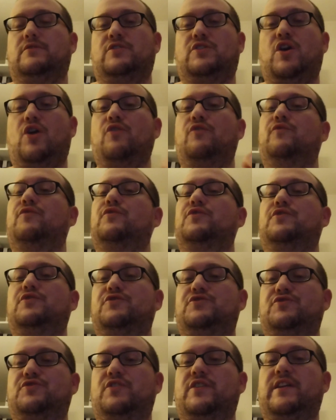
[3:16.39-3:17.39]
go for your
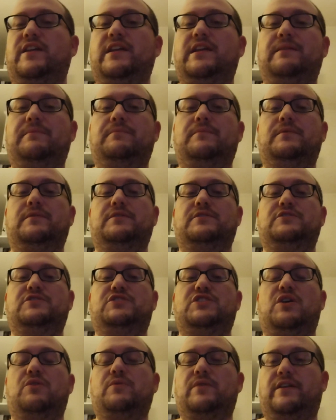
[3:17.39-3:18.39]
dream,
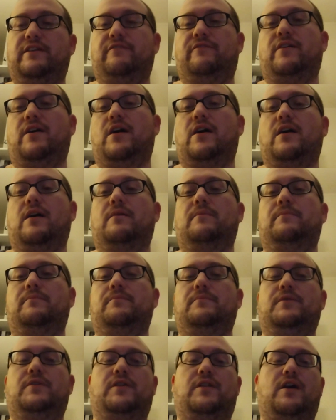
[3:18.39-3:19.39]
don't give up,
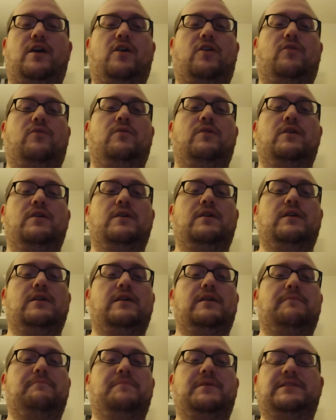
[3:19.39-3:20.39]

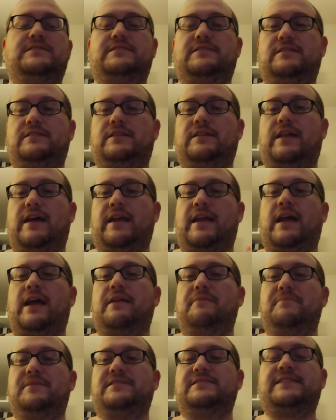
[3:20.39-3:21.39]
that
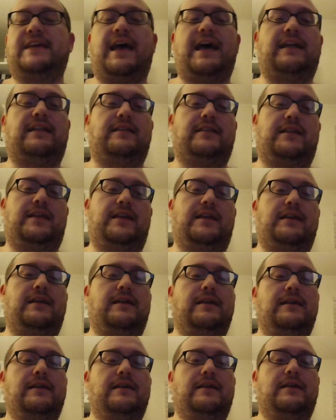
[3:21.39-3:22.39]
kind of mentality.
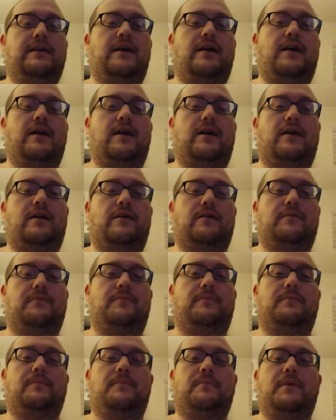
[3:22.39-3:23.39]

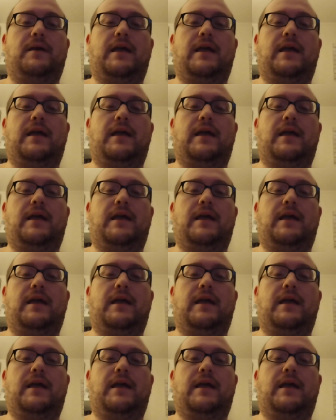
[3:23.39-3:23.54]
And